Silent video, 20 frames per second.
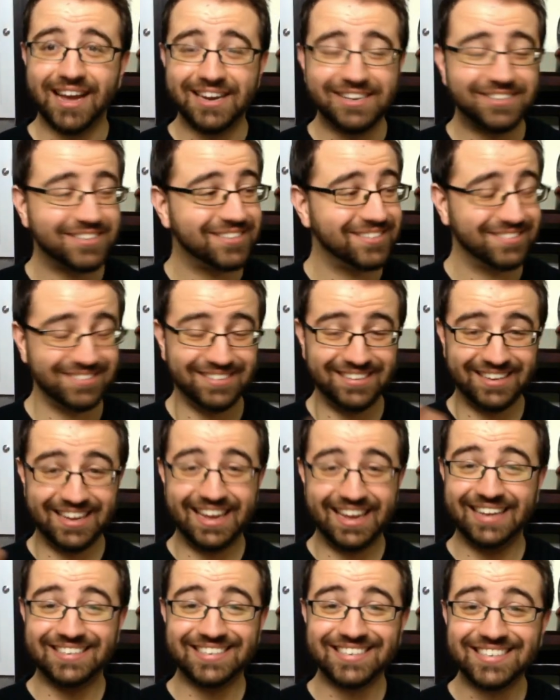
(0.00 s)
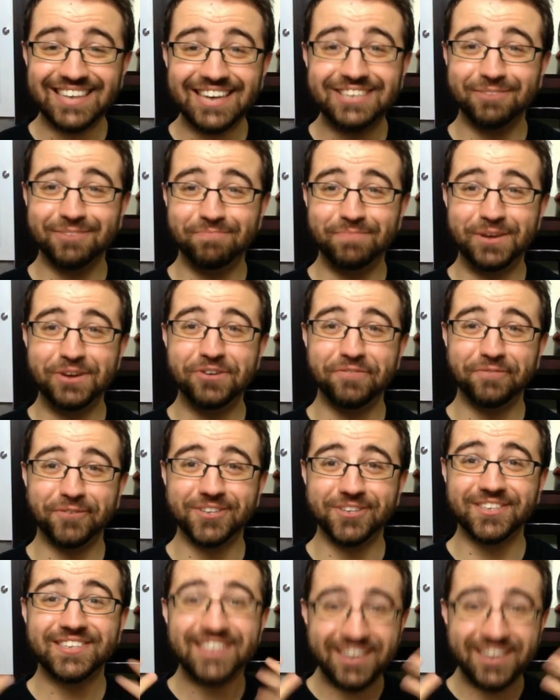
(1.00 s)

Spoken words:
And it's such a beautiful,